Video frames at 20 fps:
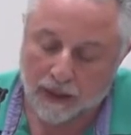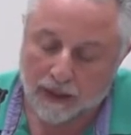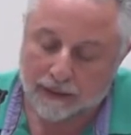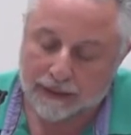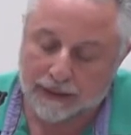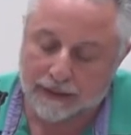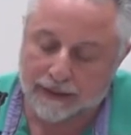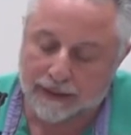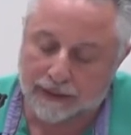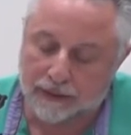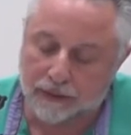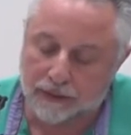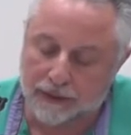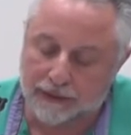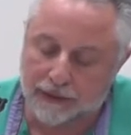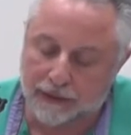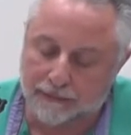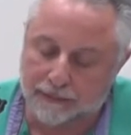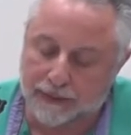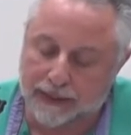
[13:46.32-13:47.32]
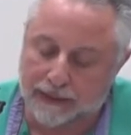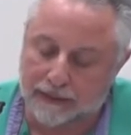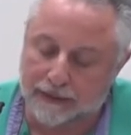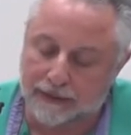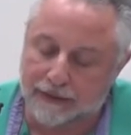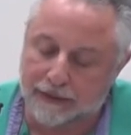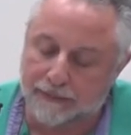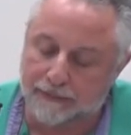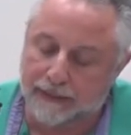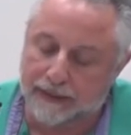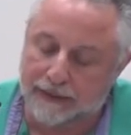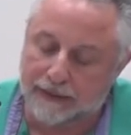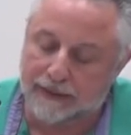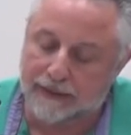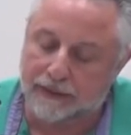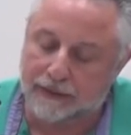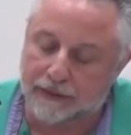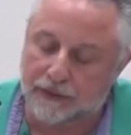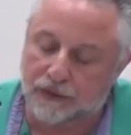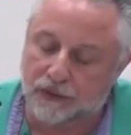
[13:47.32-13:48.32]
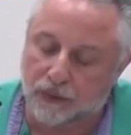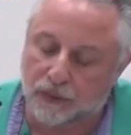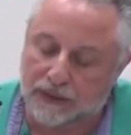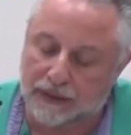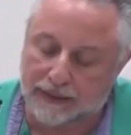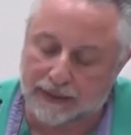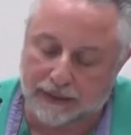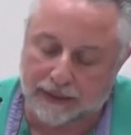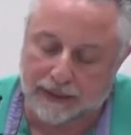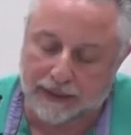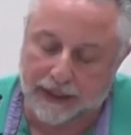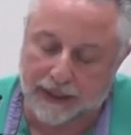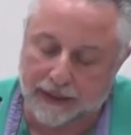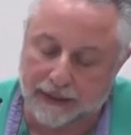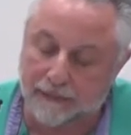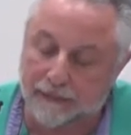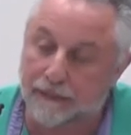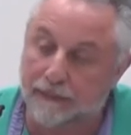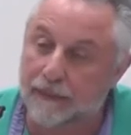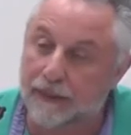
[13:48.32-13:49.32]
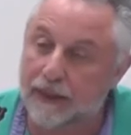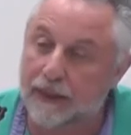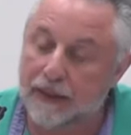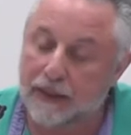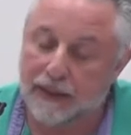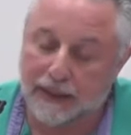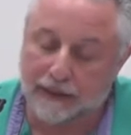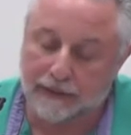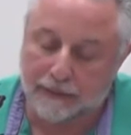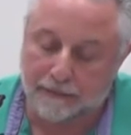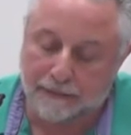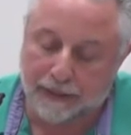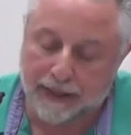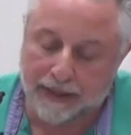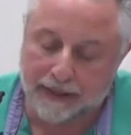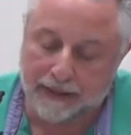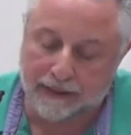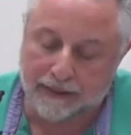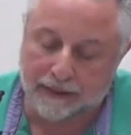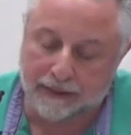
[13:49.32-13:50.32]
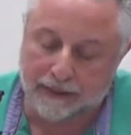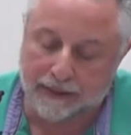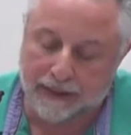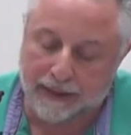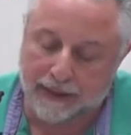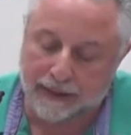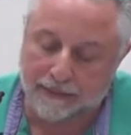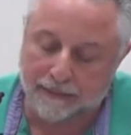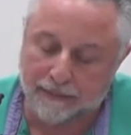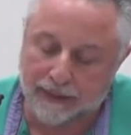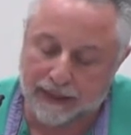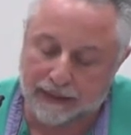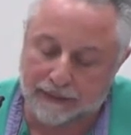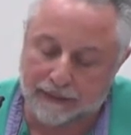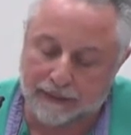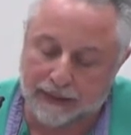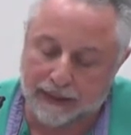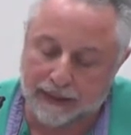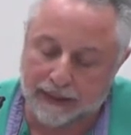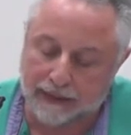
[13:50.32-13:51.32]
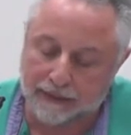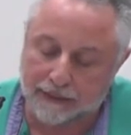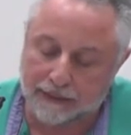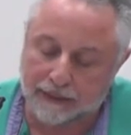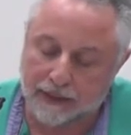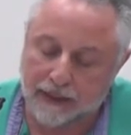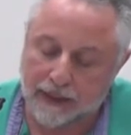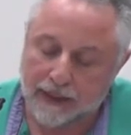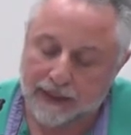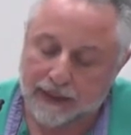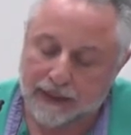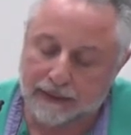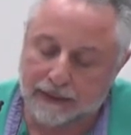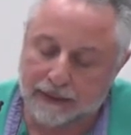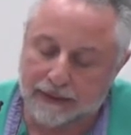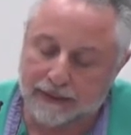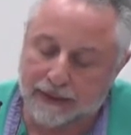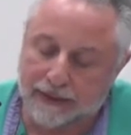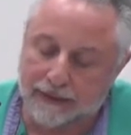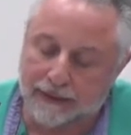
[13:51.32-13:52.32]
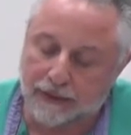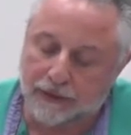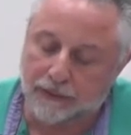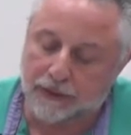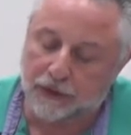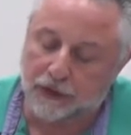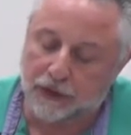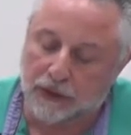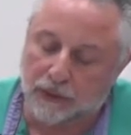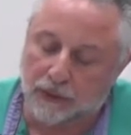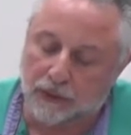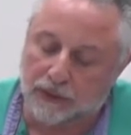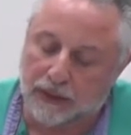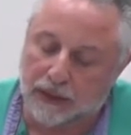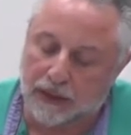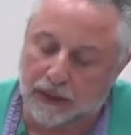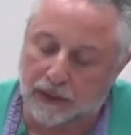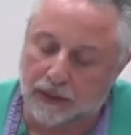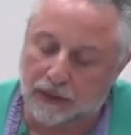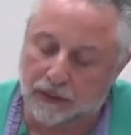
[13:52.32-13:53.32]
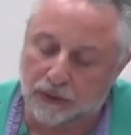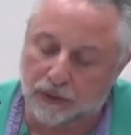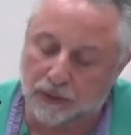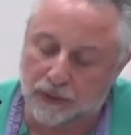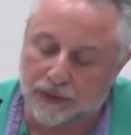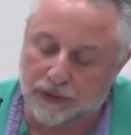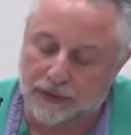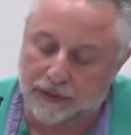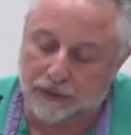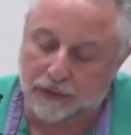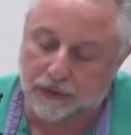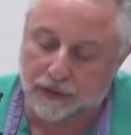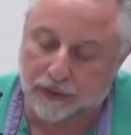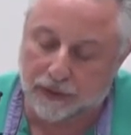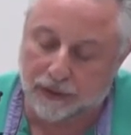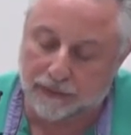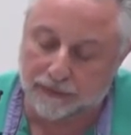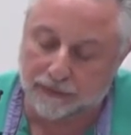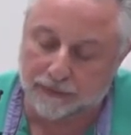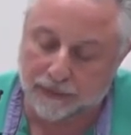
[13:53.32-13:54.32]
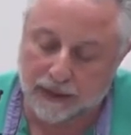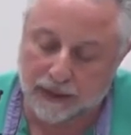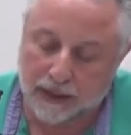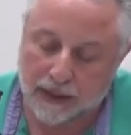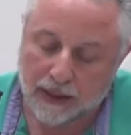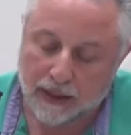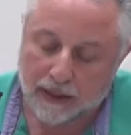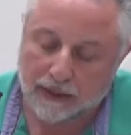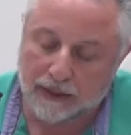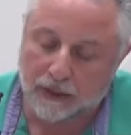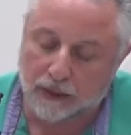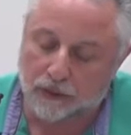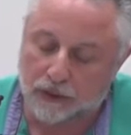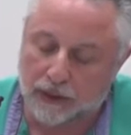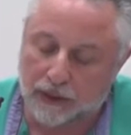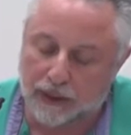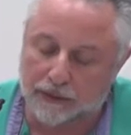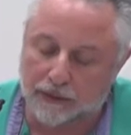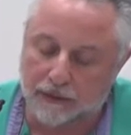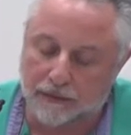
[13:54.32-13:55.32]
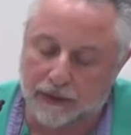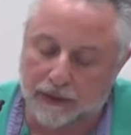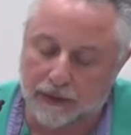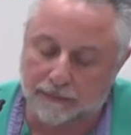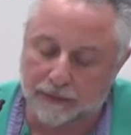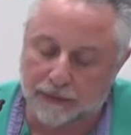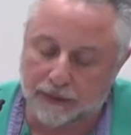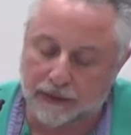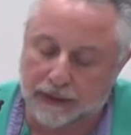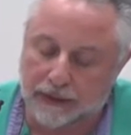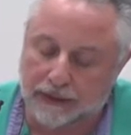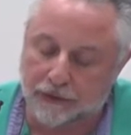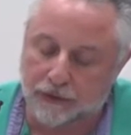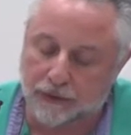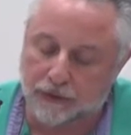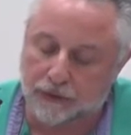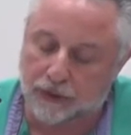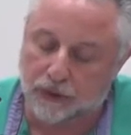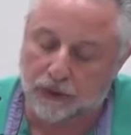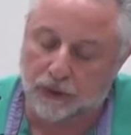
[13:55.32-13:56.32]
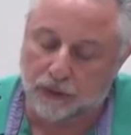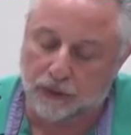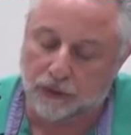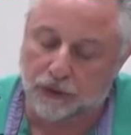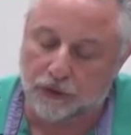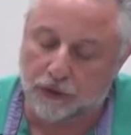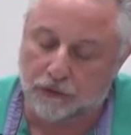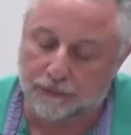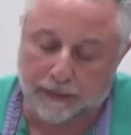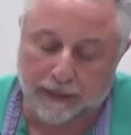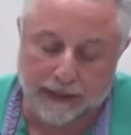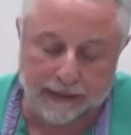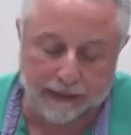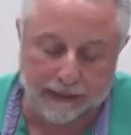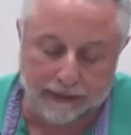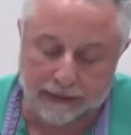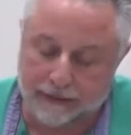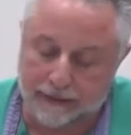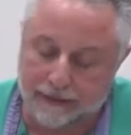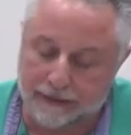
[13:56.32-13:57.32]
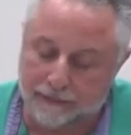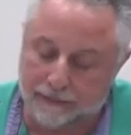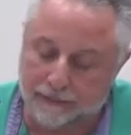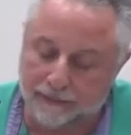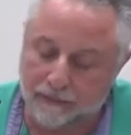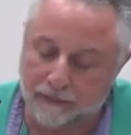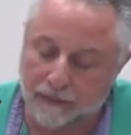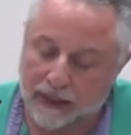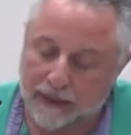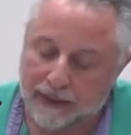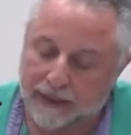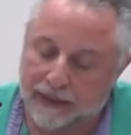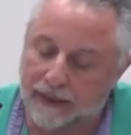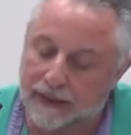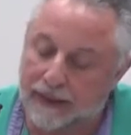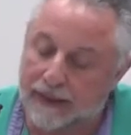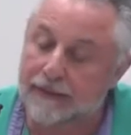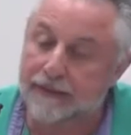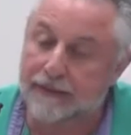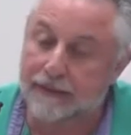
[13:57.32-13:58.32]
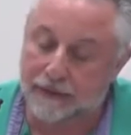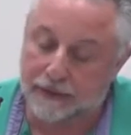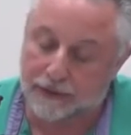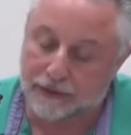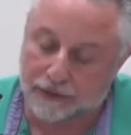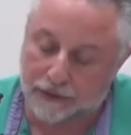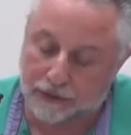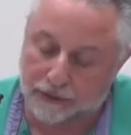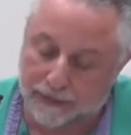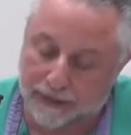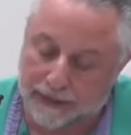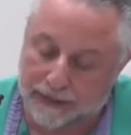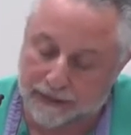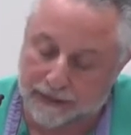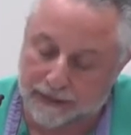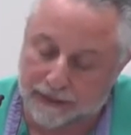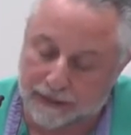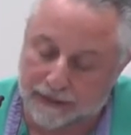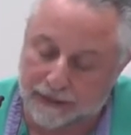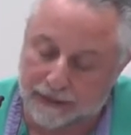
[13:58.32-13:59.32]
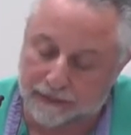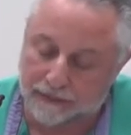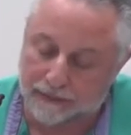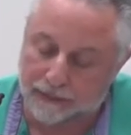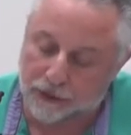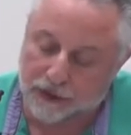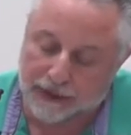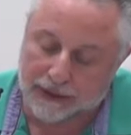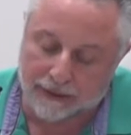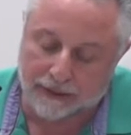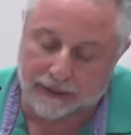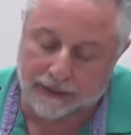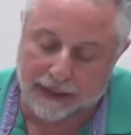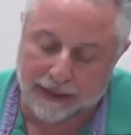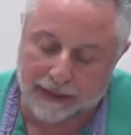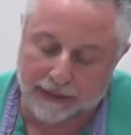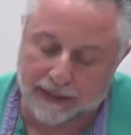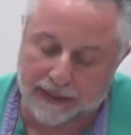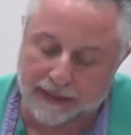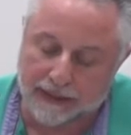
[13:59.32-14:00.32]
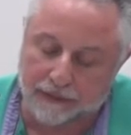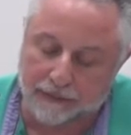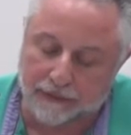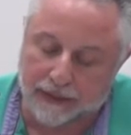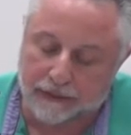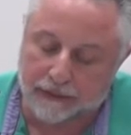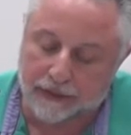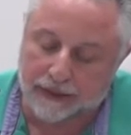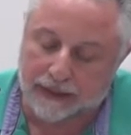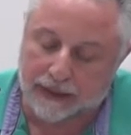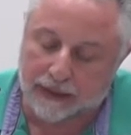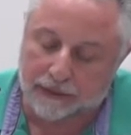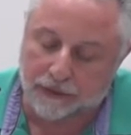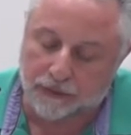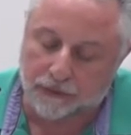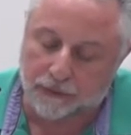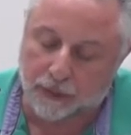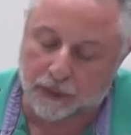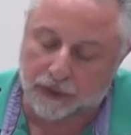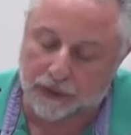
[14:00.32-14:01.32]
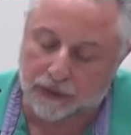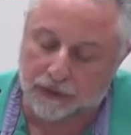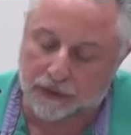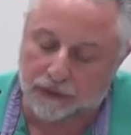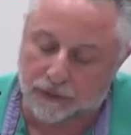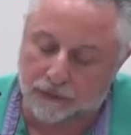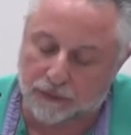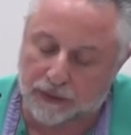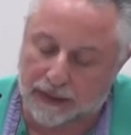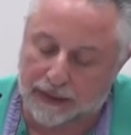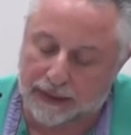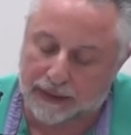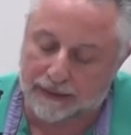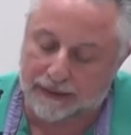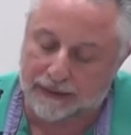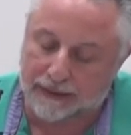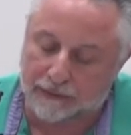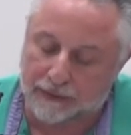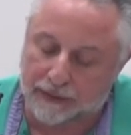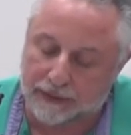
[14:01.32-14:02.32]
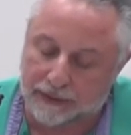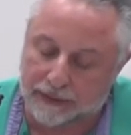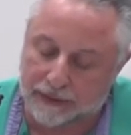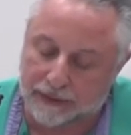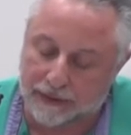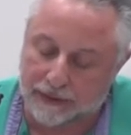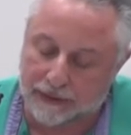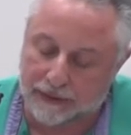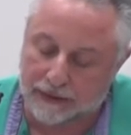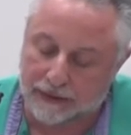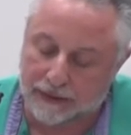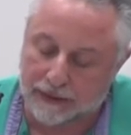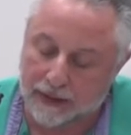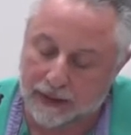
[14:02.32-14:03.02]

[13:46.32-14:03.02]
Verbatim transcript: The psychoanalytic practice is best understood as a game, and a pagan game at that, in the sense in which Lyotard used this term. Lyotard developed the, the, notion of paganism in Lessons on Paganism, Just Gaming, and various other works of the late 70s.